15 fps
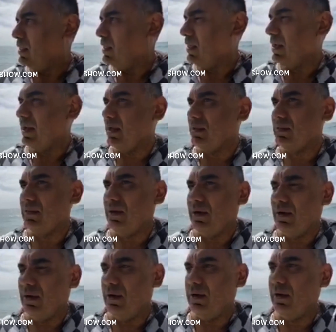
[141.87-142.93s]

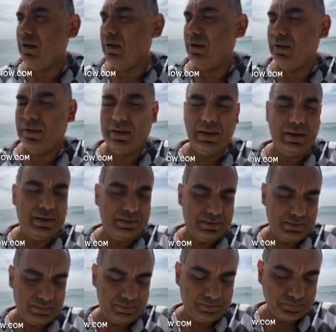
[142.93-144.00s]

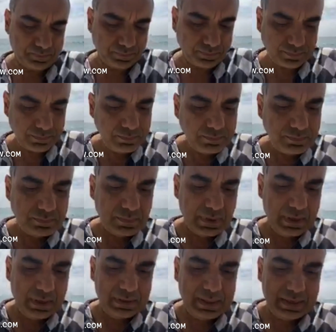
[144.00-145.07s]
And
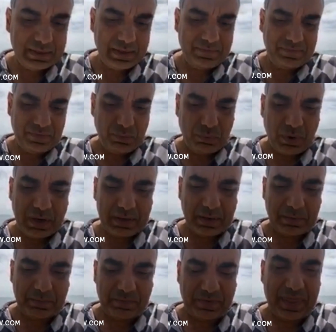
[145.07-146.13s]
that if you want
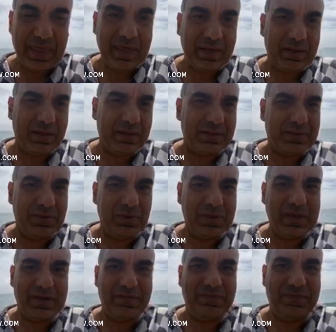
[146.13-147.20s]
to heal, you
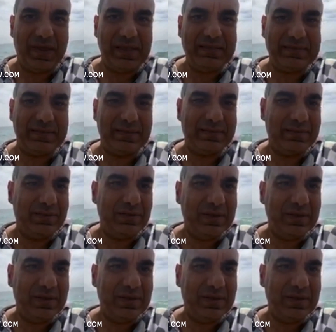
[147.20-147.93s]
gotta face it.